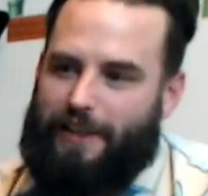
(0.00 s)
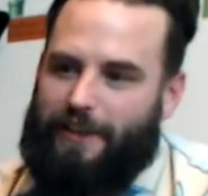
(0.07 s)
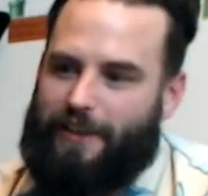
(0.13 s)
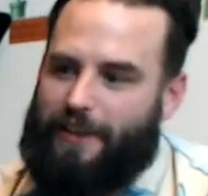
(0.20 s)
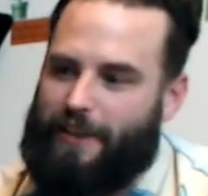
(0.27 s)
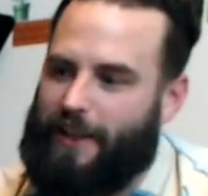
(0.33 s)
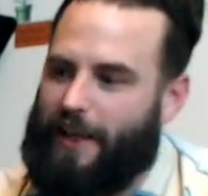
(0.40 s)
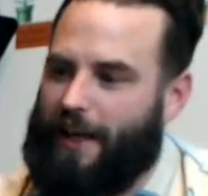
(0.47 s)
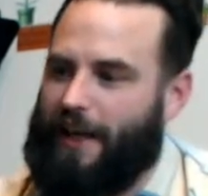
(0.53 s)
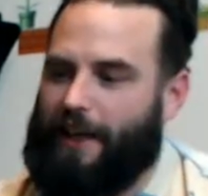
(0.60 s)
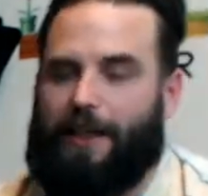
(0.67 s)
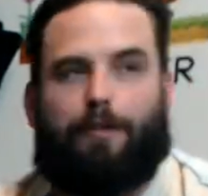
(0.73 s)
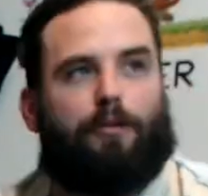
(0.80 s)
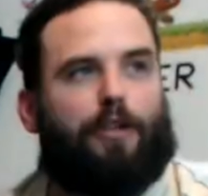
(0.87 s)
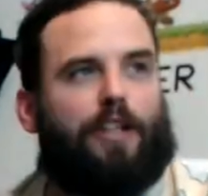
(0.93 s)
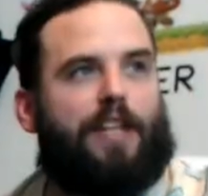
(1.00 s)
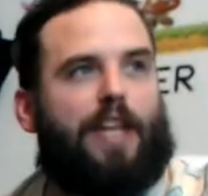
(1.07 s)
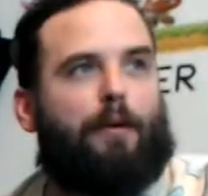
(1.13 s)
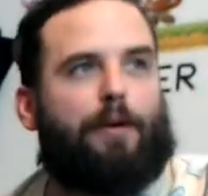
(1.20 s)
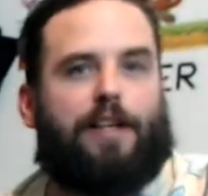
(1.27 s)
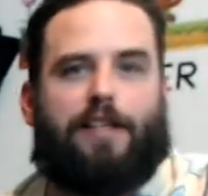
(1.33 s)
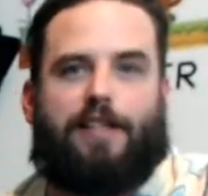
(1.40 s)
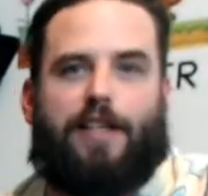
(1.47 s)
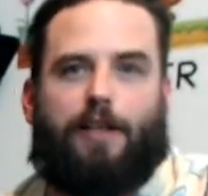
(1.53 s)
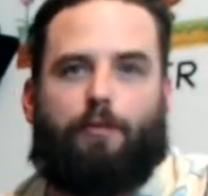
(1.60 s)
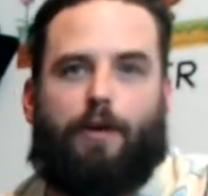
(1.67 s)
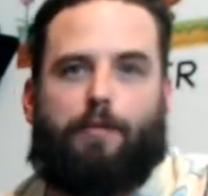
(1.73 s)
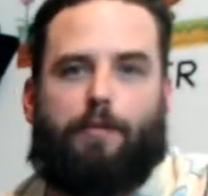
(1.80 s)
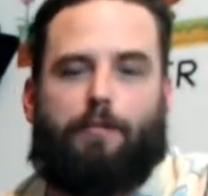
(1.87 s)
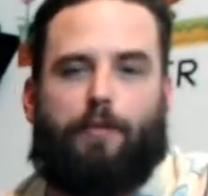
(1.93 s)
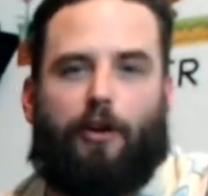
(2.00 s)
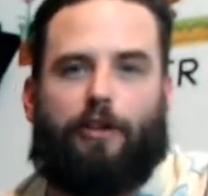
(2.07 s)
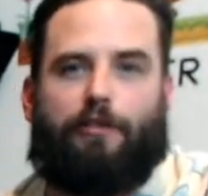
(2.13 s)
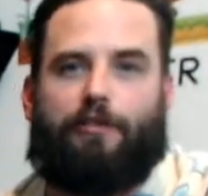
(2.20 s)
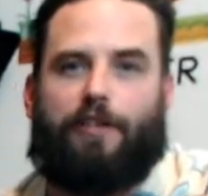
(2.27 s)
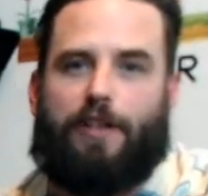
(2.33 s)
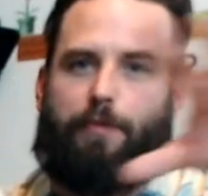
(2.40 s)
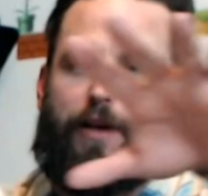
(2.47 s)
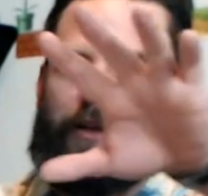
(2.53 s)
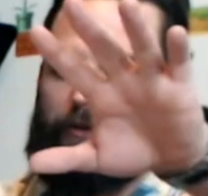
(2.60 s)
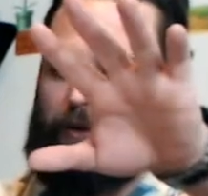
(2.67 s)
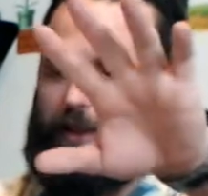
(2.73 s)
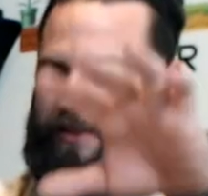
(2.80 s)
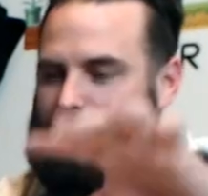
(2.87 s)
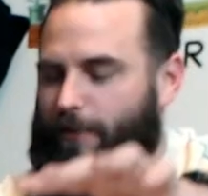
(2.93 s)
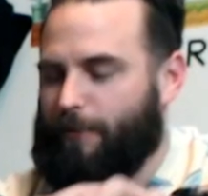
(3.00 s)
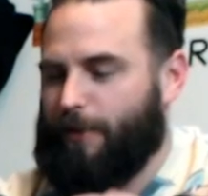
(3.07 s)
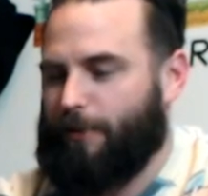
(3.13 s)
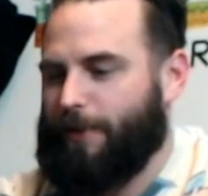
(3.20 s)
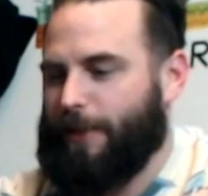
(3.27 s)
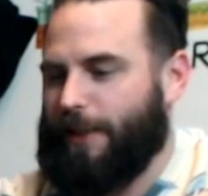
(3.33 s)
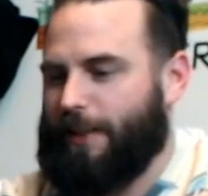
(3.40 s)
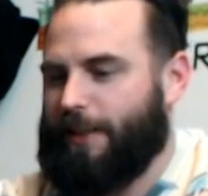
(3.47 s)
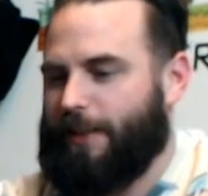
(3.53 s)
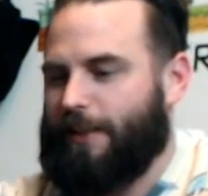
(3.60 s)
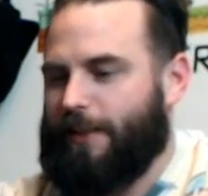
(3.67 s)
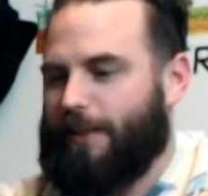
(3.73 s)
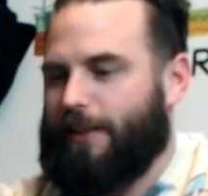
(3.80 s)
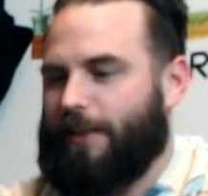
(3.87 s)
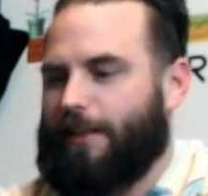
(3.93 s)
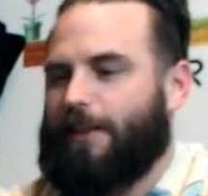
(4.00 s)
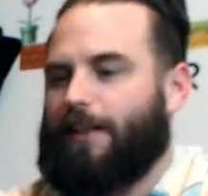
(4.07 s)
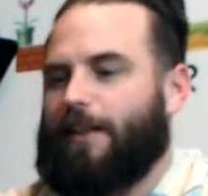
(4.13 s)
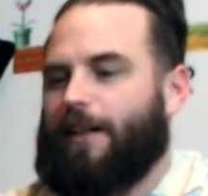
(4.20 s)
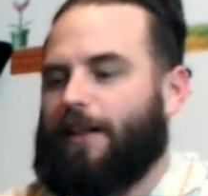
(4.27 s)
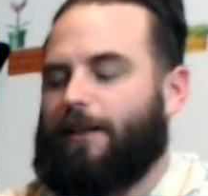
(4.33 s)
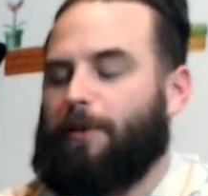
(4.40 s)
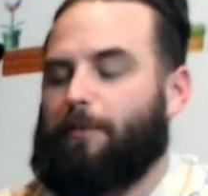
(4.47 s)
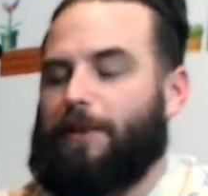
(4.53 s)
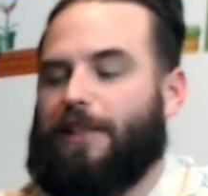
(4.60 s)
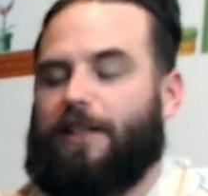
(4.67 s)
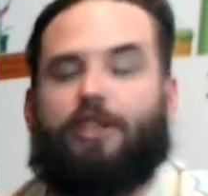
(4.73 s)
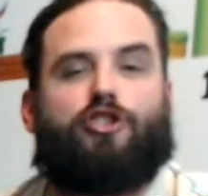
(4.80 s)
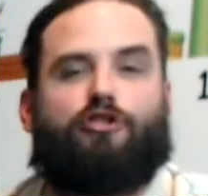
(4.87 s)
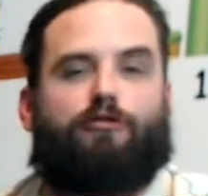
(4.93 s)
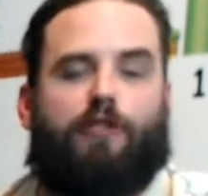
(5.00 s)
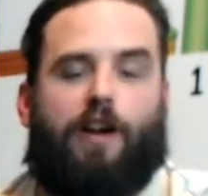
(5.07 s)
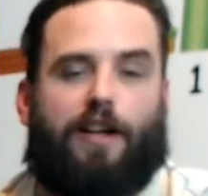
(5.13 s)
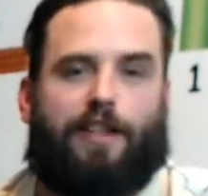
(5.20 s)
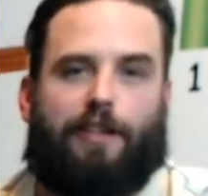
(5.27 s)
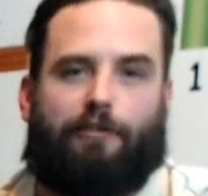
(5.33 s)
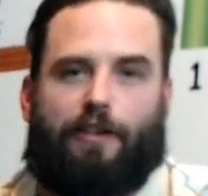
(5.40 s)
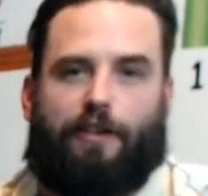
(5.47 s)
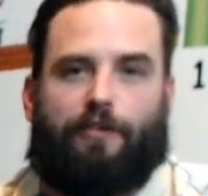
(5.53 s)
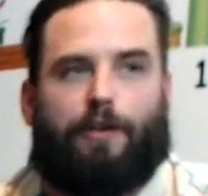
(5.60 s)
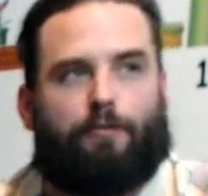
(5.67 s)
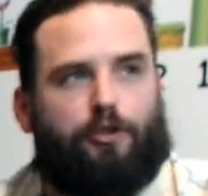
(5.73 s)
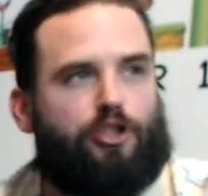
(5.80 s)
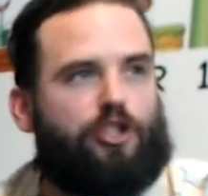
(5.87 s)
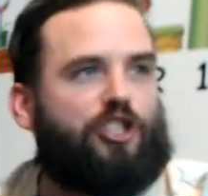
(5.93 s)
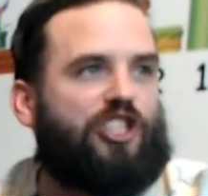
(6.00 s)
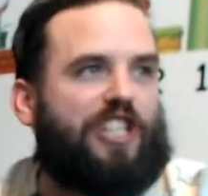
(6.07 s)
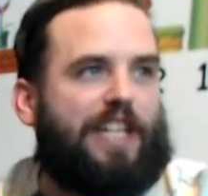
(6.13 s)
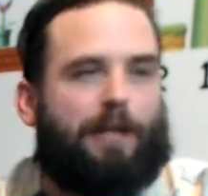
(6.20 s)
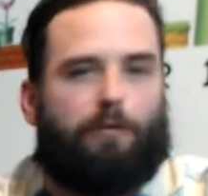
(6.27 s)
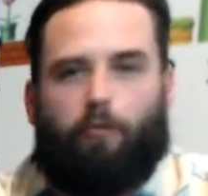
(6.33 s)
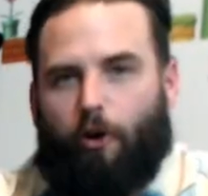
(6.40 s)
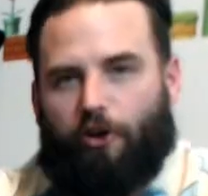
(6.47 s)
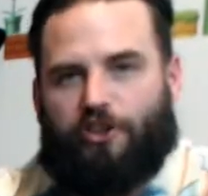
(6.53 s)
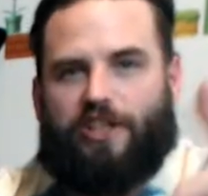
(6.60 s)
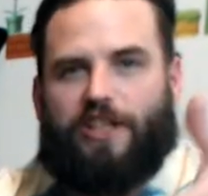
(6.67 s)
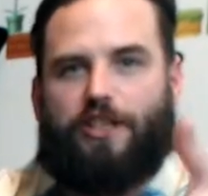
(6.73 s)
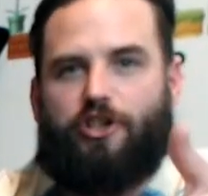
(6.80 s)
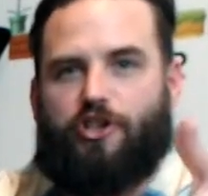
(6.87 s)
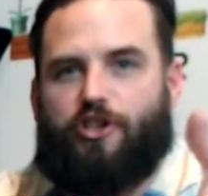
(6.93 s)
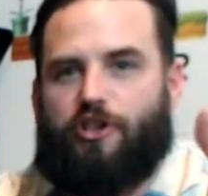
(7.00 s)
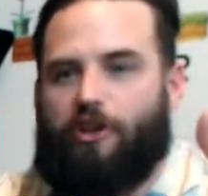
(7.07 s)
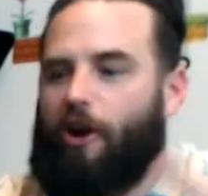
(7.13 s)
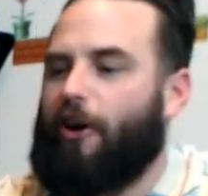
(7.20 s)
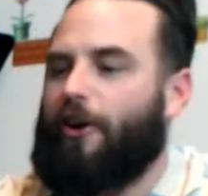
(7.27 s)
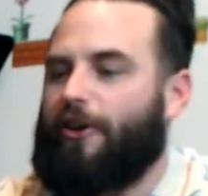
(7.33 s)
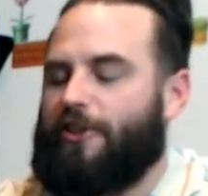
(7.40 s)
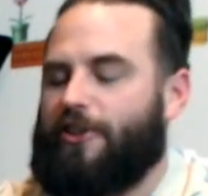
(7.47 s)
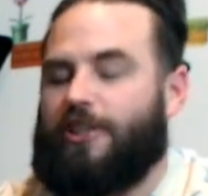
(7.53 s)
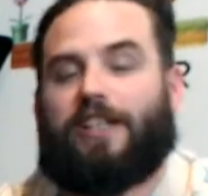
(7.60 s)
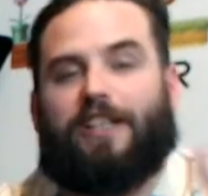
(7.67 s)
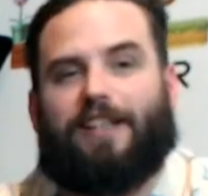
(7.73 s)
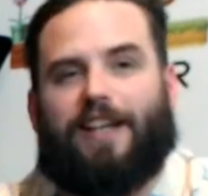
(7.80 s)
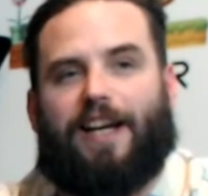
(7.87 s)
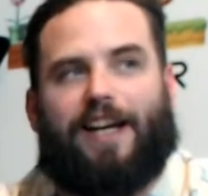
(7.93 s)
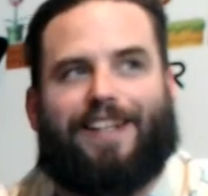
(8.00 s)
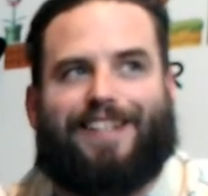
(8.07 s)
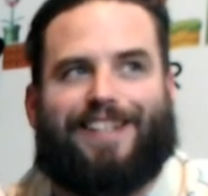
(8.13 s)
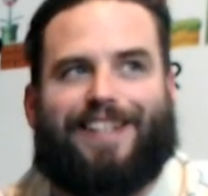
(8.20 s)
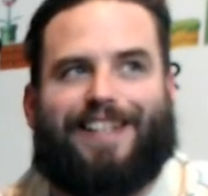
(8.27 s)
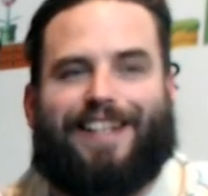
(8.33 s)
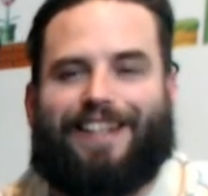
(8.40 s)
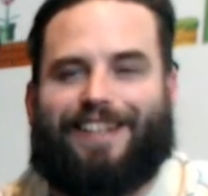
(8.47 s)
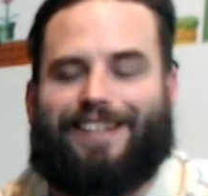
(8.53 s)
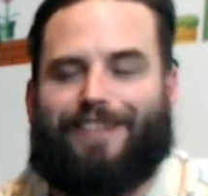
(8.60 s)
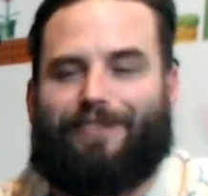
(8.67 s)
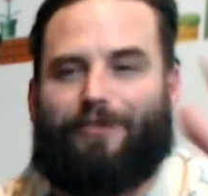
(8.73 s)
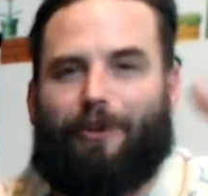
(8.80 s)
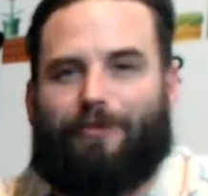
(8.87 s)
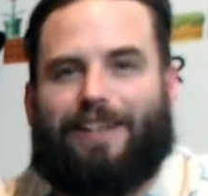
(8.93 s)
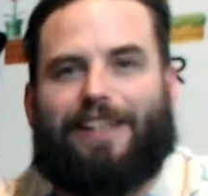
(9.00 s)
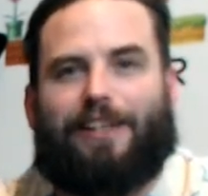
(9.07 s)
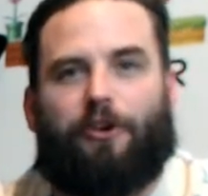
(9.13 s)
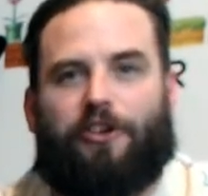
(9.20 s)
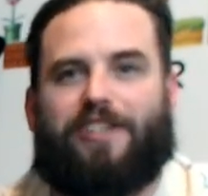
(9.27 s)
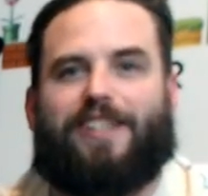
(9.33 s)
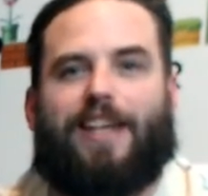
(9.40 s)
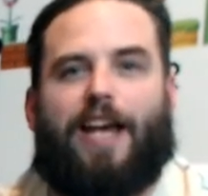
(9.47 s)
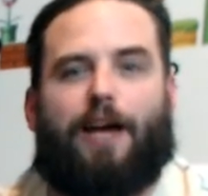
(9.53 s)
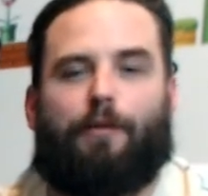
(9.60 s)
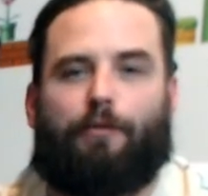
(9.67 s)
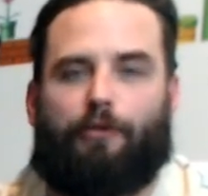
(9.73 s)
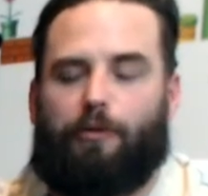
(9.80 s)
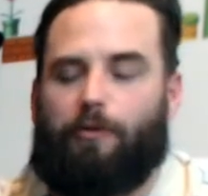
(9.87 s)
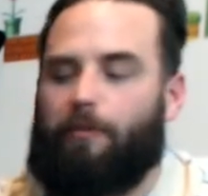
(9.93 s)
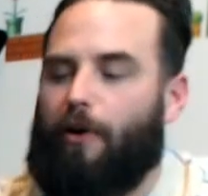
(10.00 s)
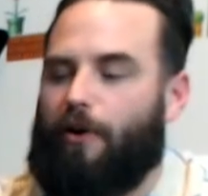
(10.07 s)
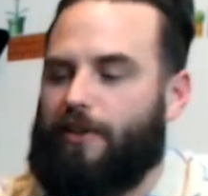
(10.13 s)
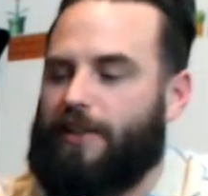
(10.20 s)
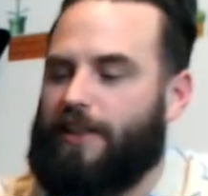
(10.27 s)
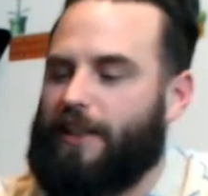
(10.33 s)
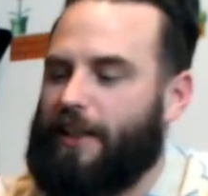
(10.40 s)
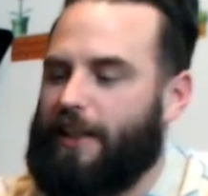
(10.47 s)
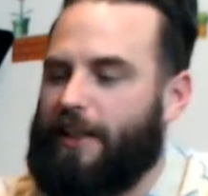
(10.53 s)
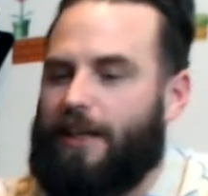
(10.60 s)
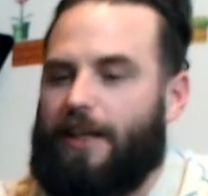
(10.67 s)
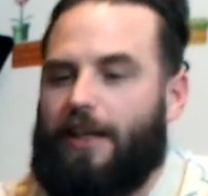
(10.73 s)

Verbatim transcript: Look at that. I keep looking that way because that's where my monitor is, by the way. So I'm not being I'm not being distracted or anything. I'm just seeing what's in shot, so you can kind of see it because I've not really got a setup for unboxing here.